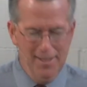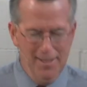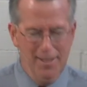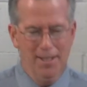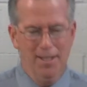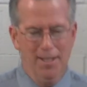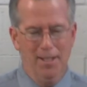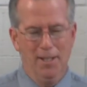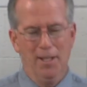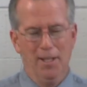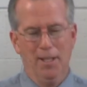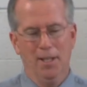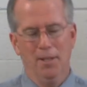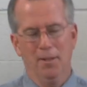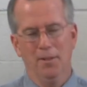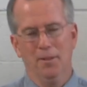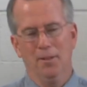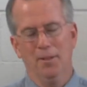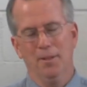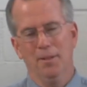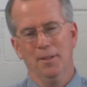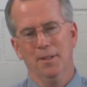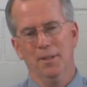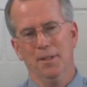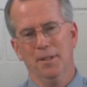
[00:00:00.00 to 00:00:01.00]
in
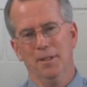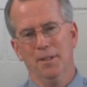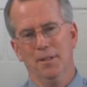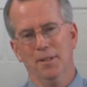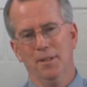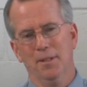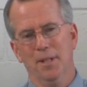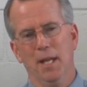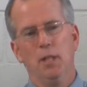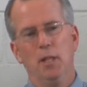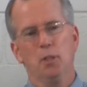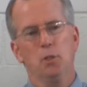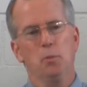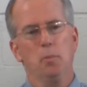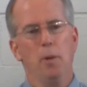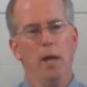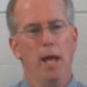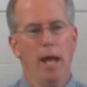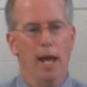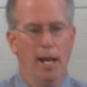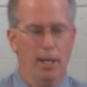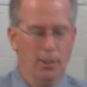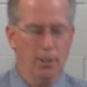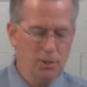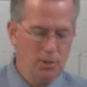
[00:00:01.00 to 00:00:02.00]
days
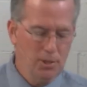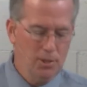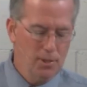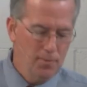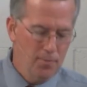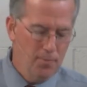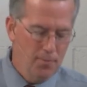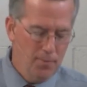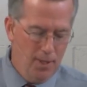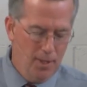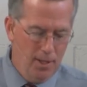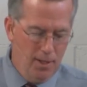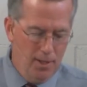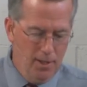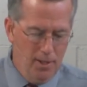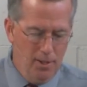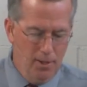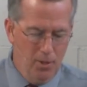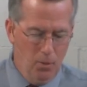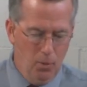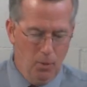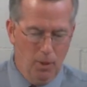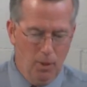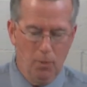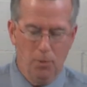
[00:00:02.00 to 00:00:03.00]
past,
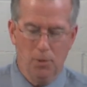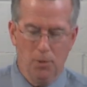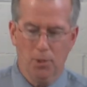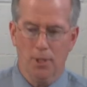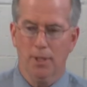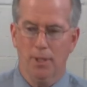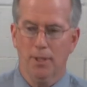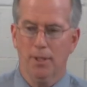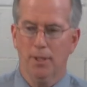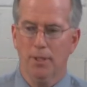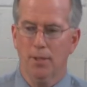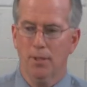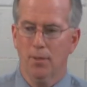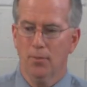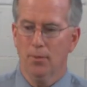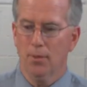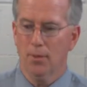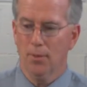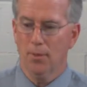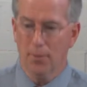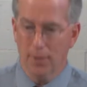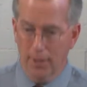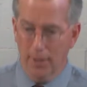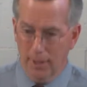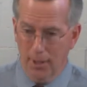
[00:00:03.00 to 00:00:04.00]
when I was in a
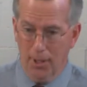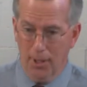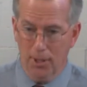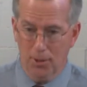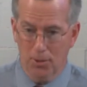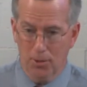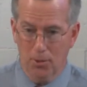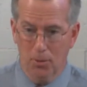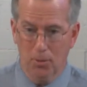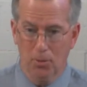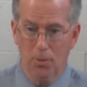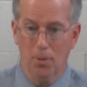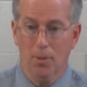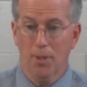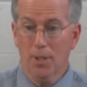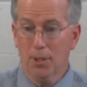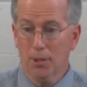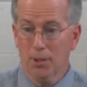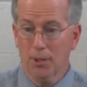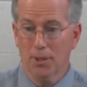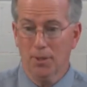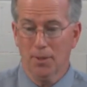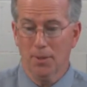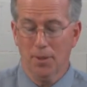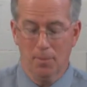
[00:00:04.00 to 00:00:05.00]
different theological
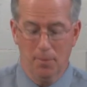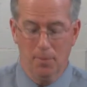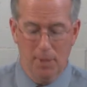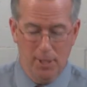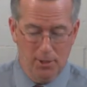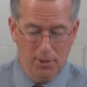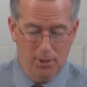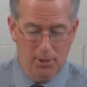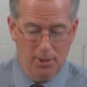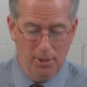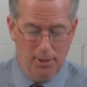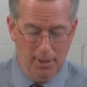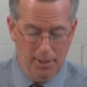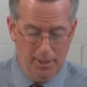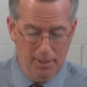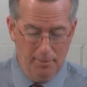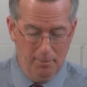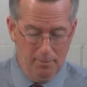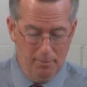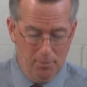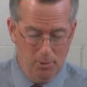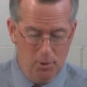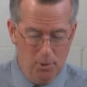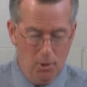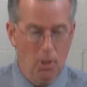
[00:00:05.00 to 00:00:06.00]
tradition that basically
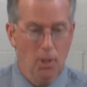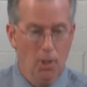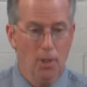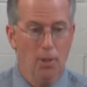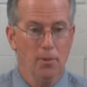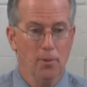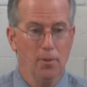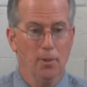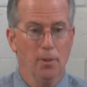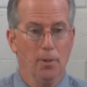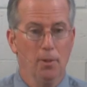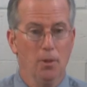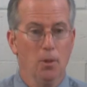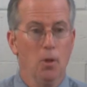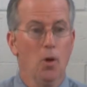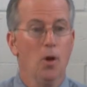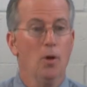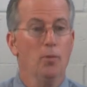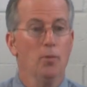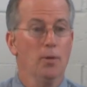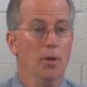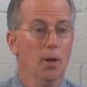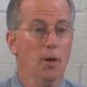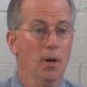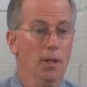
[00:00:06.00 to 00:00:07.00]
saw the law
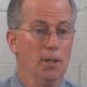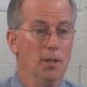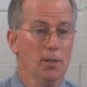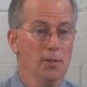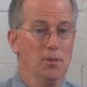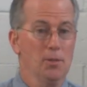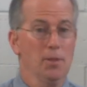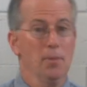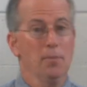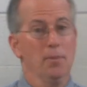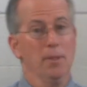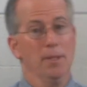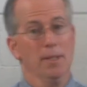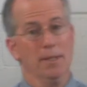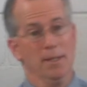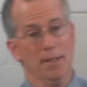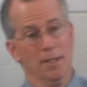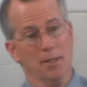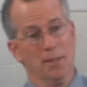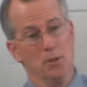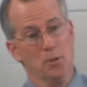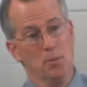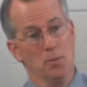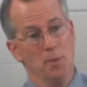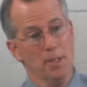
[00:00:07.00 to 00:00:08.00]
of God as something that
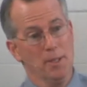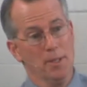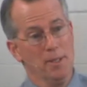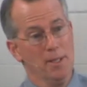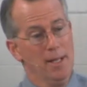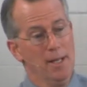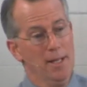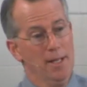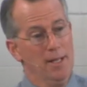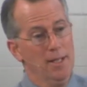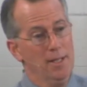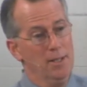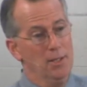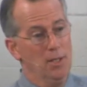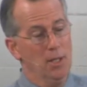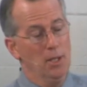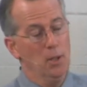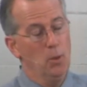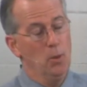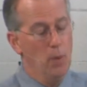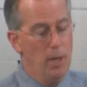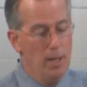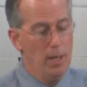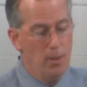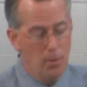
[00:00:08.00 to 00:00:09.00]
has been done
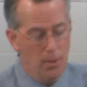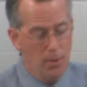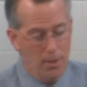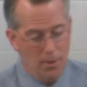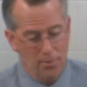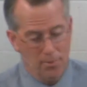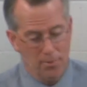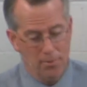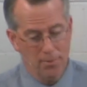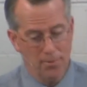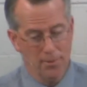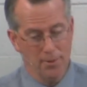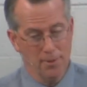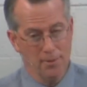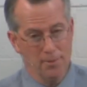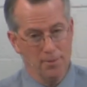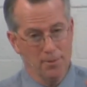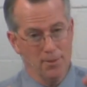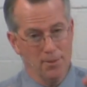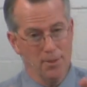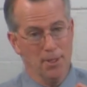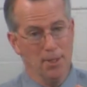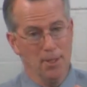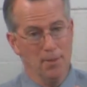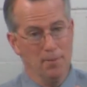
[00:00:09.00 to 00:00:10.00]
away with
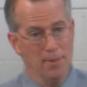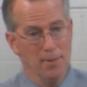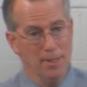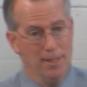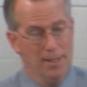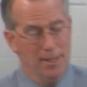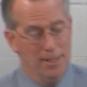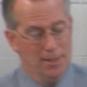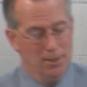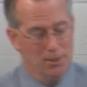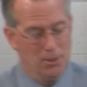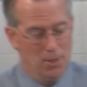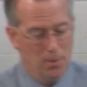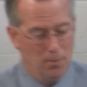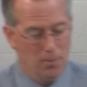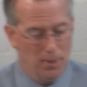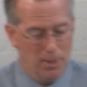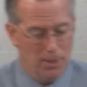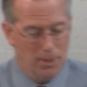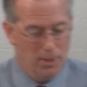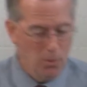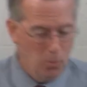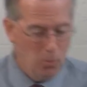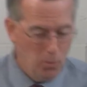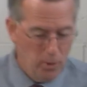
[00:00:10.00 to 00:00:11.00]
and
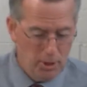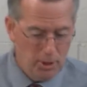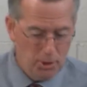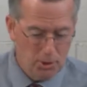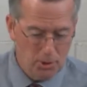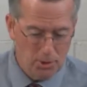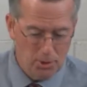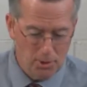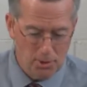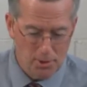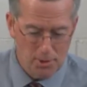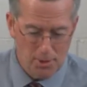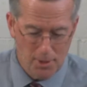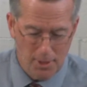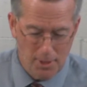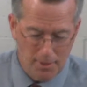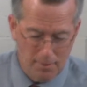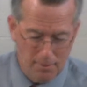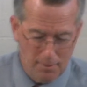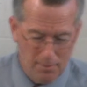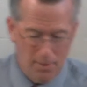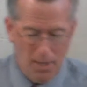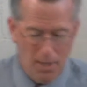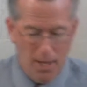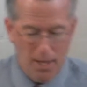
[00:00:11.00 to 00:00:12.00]
something that we should
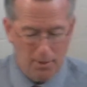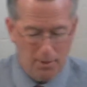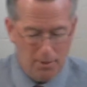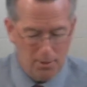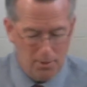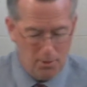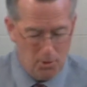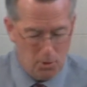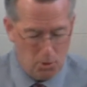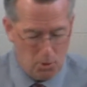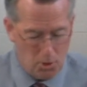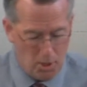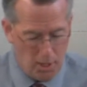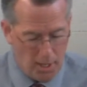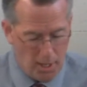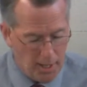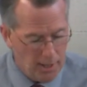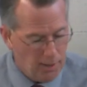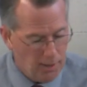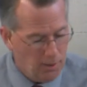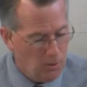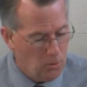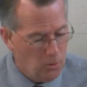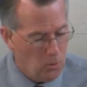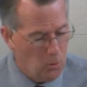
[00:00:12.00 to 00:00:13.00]
not
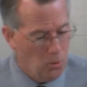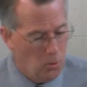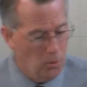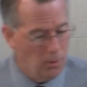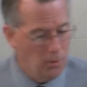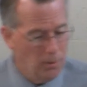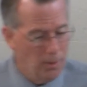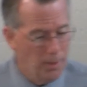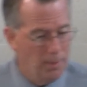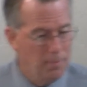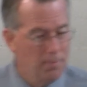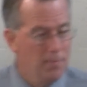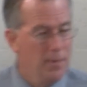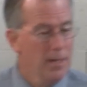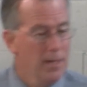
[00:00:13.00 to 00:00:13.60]
desire or